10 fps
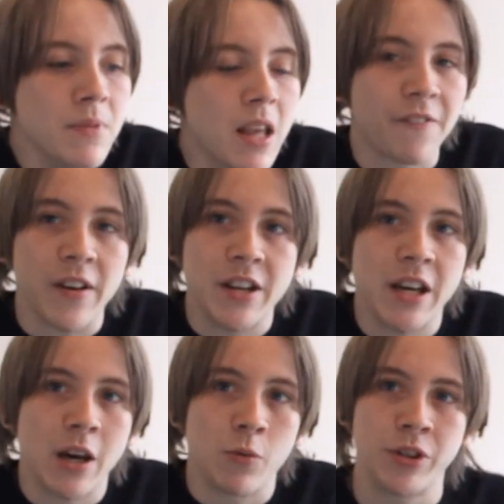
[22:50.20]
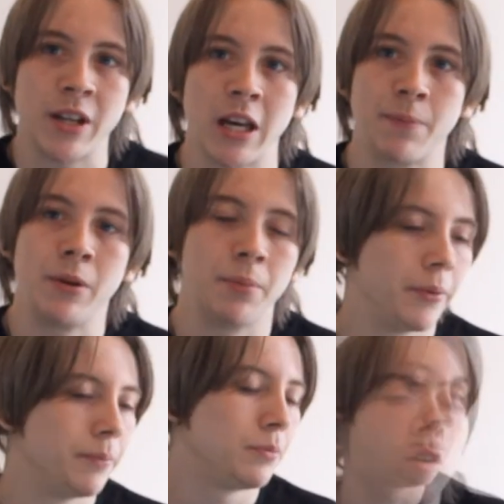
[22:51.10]
If I did, I would tag
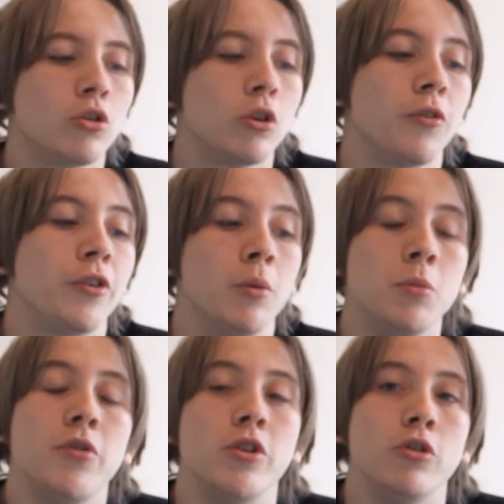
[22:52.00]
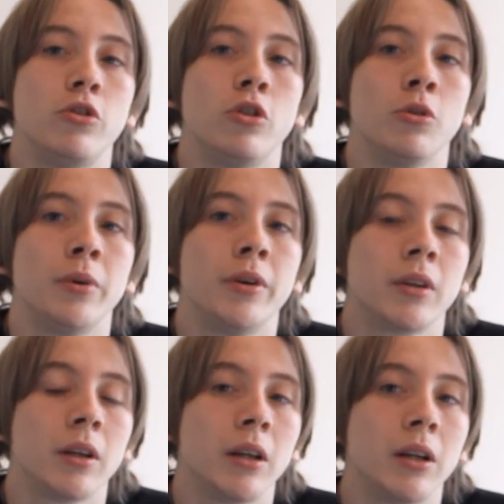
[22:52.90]
people. So if you're a movie
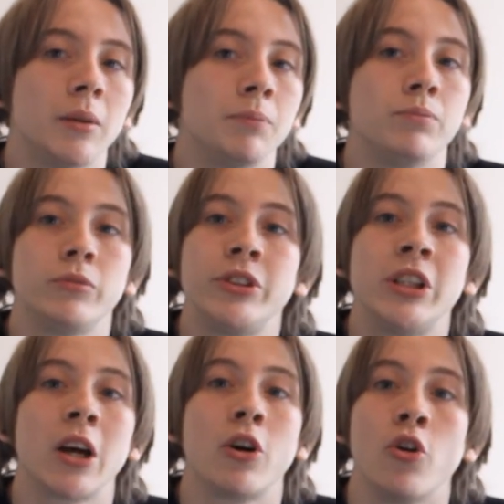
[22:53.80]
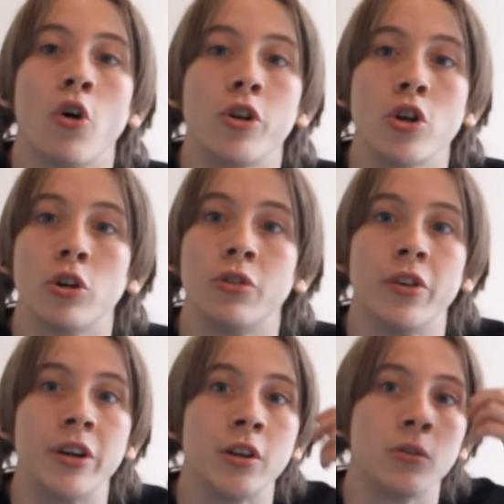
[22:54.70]
YouTuber, check out all the other
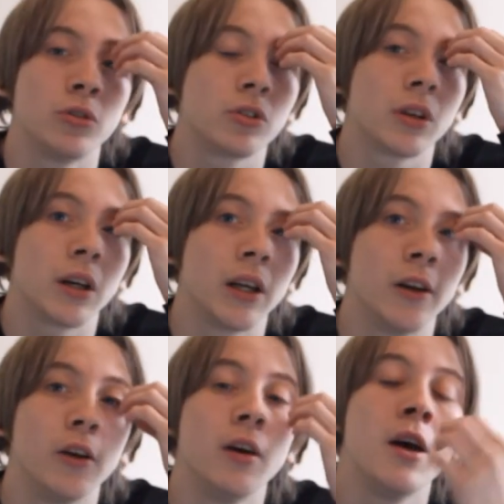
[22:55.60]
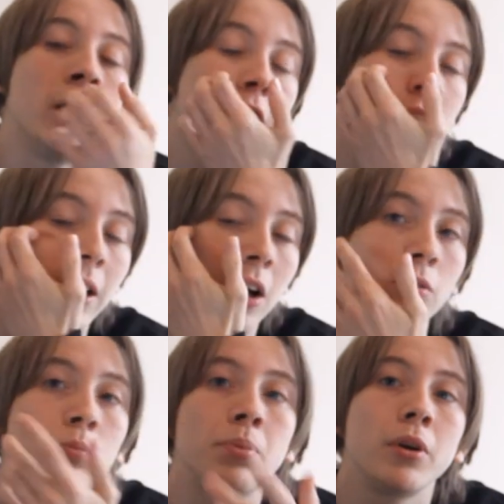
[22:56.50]
videos.
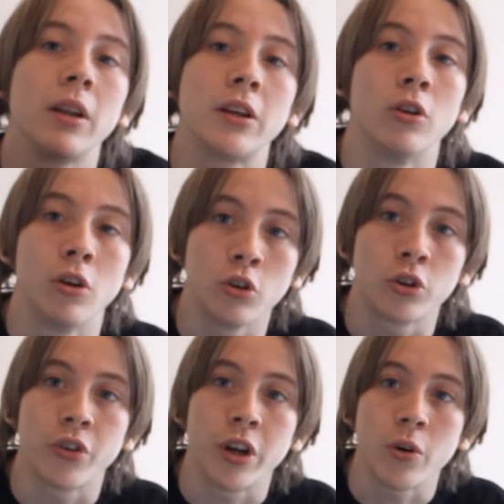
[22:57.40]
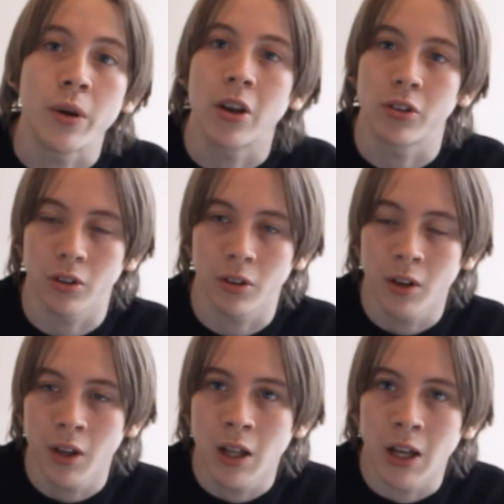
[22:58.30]
Put a link to Luke's video. He has a
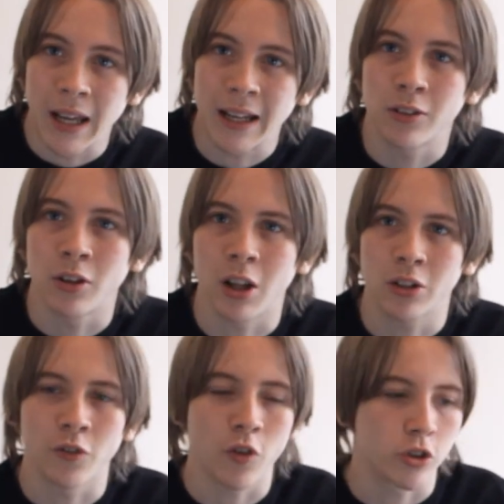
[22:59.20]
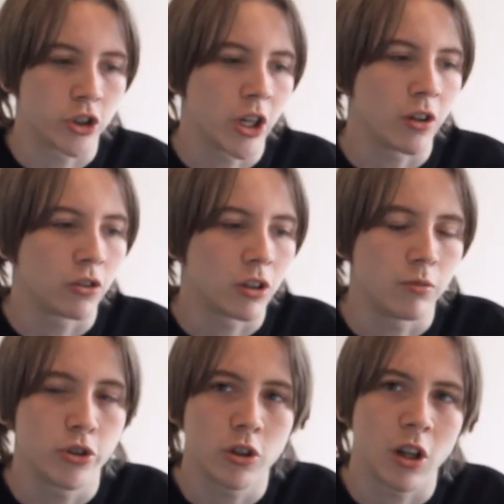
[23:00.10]
link to lots of other channels, and I'm
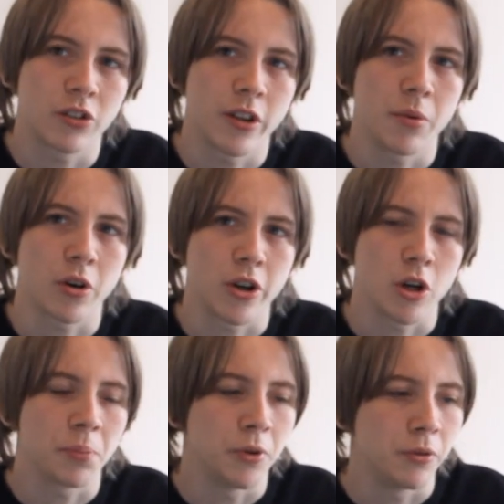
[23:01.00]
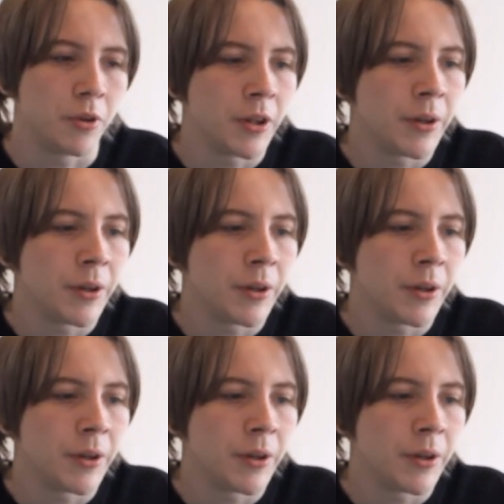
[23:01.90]
sure lots of them are going to upload